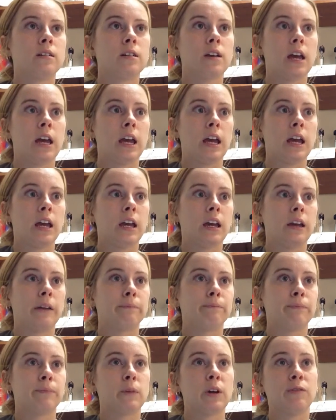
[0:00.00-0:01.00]
the
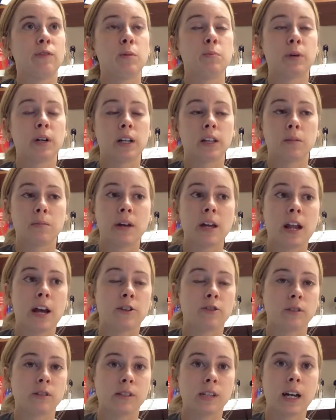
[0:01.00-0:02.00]

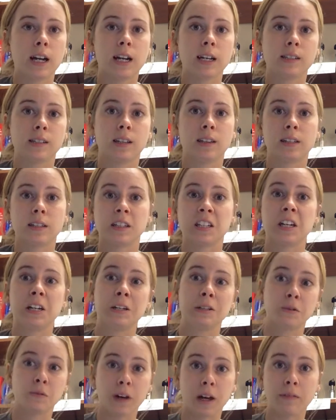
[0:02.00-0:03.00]
pediatric settings that this kid
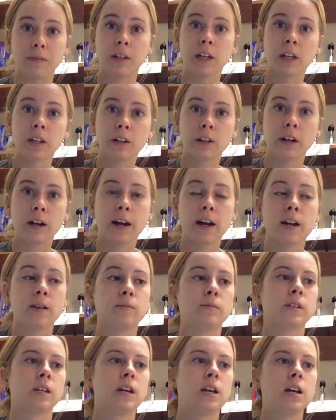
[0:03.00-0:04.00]
is 5
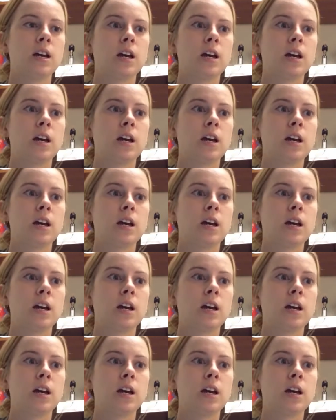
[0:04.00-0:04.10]
kilograms,